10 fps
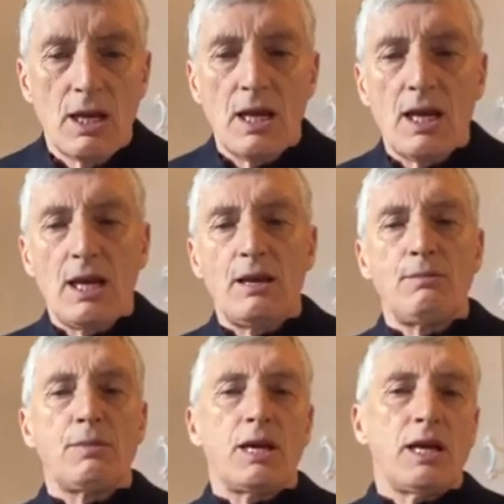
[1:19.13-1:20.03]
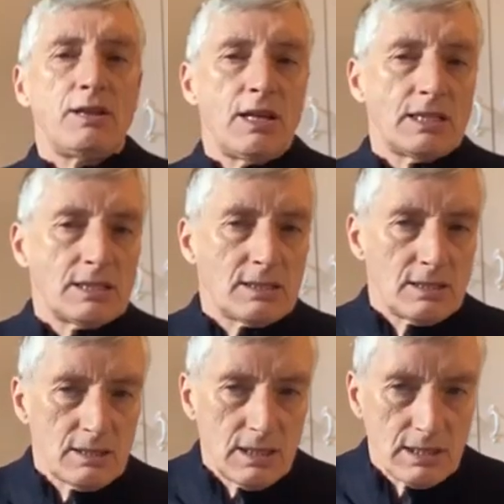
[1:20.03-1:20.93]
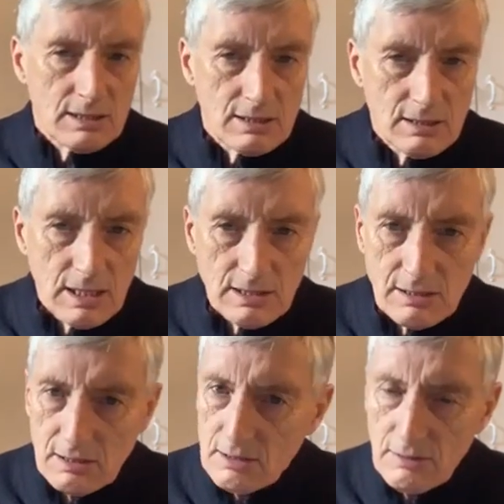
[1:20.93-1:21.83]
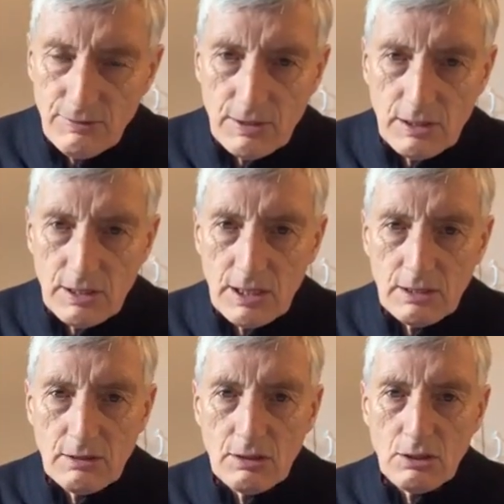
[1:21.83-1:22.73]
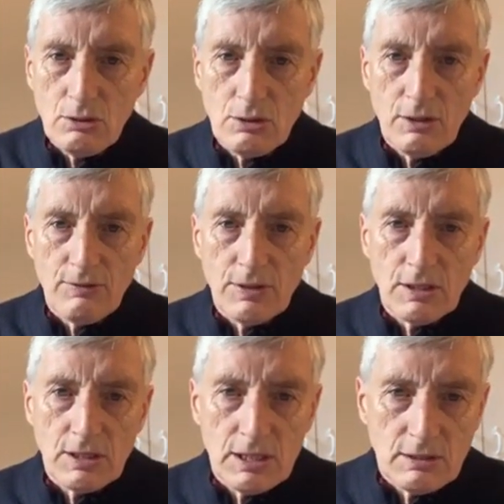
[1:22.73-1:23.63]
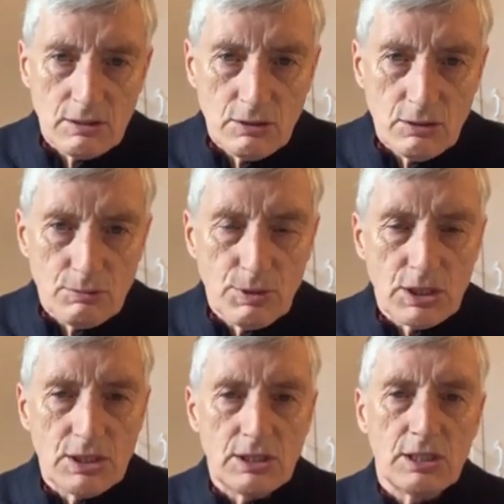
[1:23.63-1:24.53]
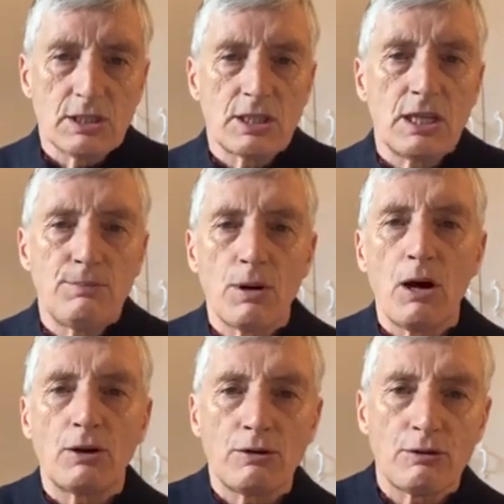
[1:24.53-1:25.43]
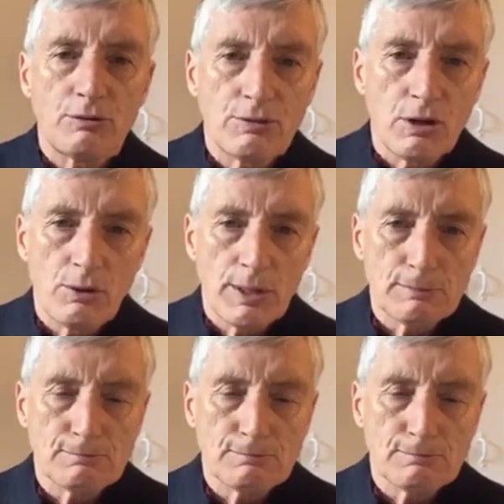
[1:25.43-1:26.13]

And that's a difficult thing to do. It's much easier to keep on flowing.